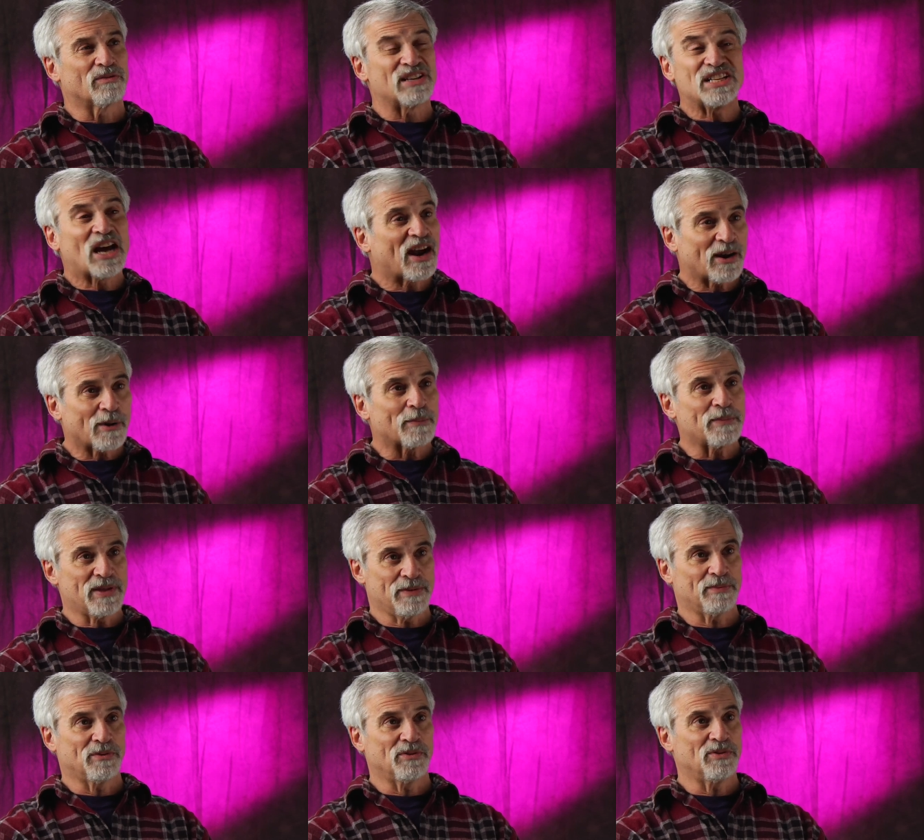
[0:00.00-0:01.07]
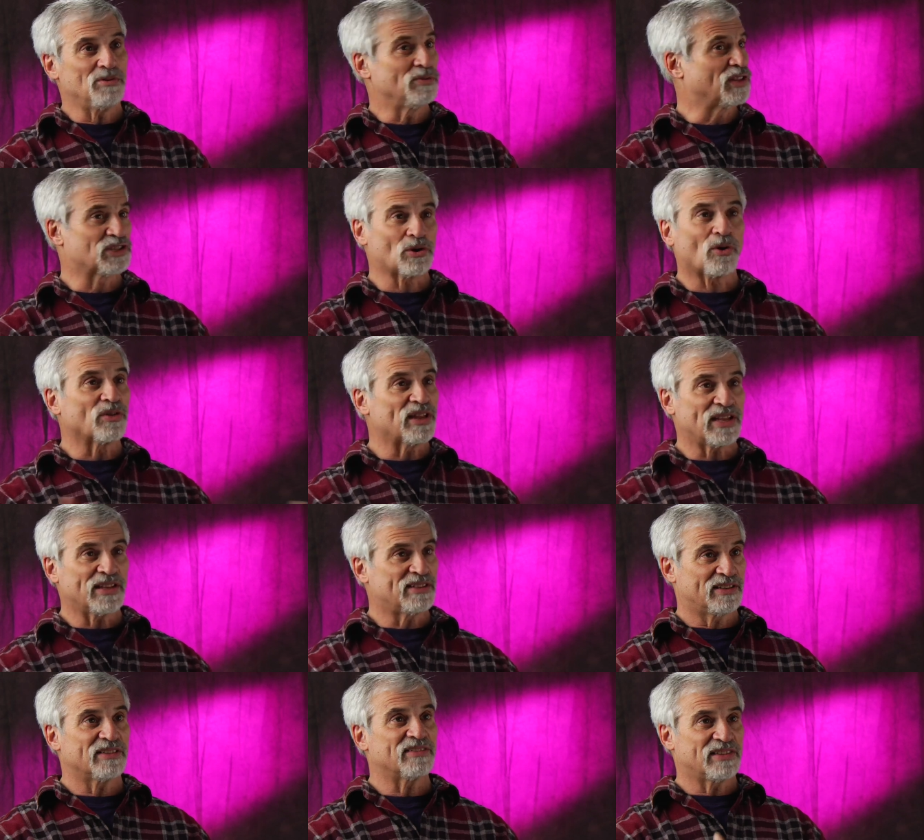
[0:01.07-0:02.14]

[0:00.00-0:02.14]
retired people who that's all they,